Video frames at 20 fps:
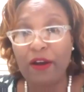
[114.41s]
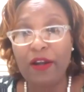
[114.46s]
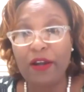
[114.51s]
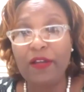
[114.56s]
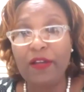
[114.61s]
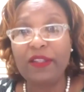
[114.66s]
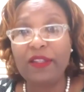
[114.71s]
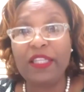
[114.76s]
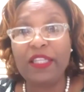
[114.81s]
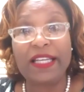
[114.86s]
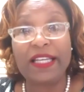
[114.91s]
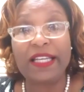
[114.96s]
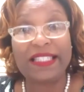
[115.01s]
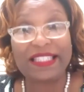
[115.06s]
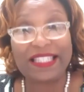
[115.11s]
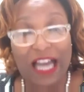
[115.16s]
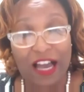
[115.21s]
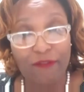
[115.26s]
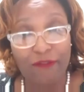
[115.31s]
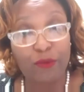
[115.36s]
Sharing their
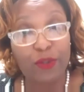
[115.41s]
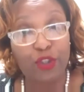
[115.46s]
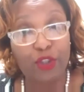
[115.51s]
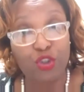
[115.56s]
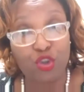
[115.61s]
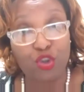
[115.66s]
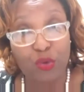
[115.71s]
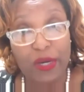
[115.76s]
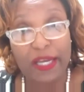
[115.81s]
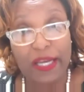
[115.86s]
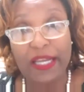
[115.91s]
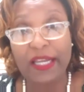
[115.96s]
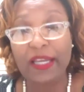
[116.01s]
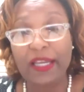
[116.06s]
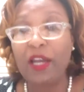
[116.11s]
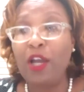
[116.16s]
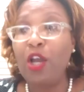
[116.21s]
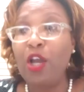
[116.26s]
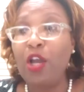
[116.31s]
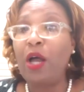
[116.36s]
staff with the
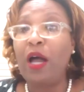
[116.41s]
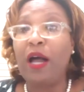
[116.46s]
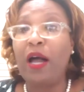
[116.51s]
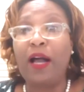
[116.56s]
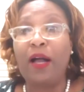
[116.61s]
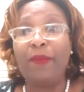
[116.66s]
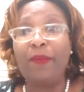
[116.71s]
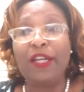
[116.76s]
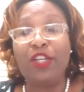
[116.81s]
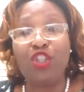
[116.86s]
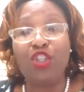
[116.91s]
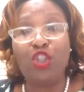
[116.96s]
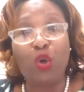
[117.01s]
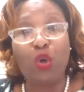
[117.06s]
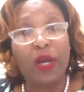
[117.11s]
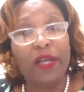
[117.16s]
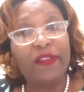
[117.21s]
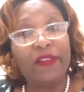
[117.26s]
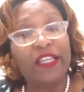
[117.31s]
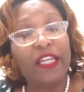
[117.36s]
training, um,
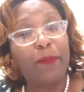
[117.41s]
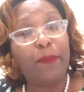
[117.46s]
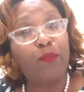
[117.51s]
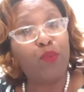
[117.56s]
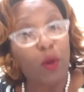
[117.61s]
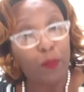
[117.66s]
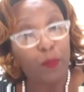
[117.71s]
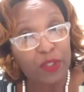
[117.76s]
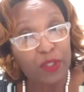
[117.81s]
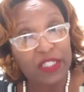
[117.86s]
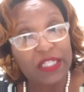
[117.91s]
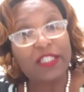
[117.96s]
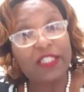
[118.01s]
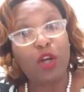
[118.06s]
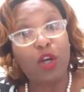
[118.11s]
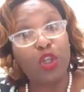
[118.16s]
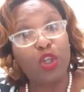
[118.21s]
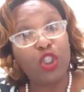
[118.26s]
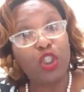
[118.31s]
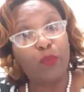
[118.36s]
ensuring that their properties
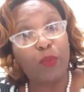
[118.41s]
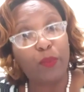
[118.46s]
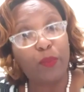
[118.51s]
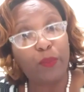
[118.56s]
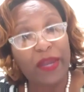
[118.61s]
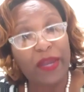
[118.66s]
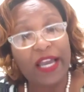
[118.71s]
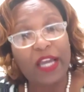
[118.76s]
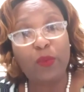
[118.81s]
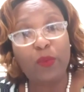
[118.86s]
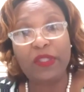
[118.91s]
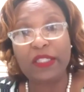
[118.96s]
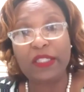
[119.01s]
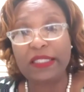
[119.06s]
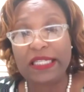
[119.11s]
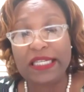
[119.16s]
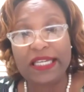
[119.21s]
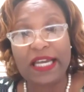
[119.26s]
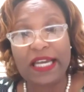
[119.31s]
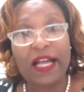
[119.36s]
are also prepared with the
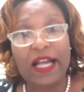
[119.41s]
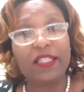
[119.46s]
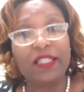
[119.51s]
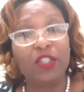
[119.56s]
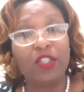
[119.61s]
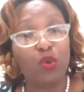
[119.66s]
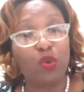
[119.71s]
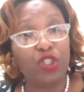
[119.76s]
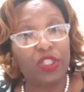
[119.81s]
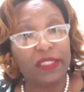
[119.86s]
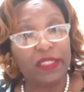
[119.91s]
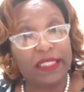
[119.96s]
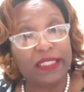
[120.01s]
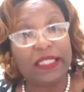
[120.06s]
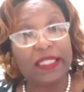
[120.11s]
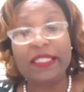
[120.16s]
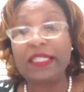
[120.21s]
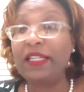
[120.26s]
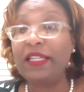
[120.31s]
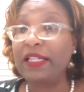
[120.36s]
decals, the social
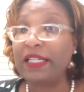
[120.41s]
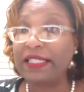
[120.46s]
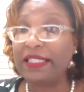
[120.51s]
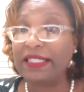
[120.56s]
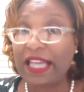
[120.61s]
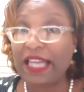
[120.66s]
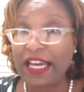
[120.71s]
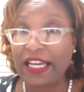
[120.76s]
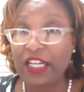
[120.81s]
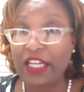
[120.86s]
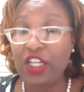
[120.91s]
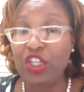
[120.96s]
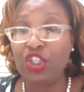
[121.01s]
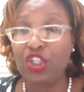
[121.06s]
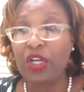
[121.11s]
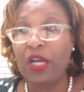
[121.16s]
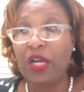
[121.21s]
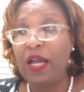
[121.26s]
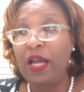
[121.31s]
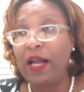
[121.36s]
distancing, and the signage,
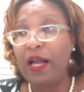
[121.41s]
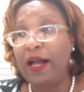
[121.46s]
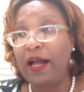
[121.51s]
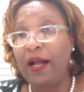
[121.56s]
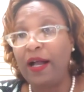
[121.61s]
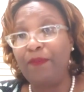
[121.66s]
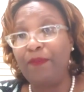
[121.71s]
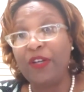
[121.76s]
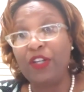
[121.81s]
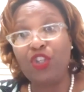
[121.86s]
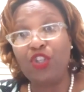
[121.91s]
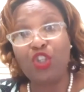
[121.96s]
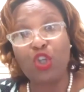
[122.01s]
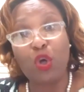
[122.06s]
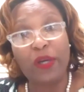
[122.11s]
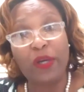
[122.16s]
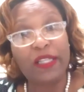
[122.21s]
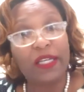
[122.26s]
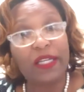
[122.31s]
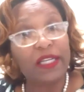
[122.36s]
um,
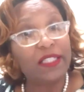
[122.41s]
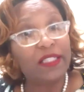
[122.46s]
ensuring that their